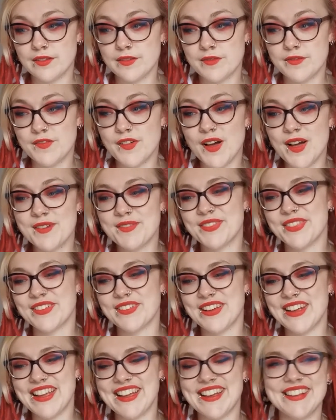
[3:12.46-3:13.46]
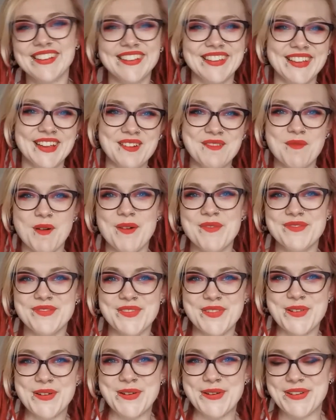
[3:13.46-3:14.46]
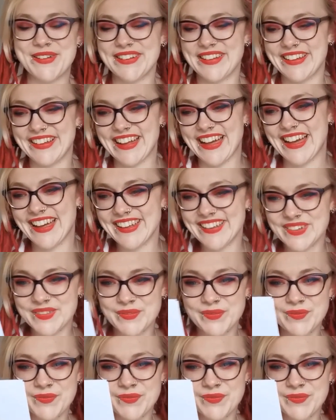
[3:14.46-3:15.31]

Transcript: 5 3s and 1 4, okay?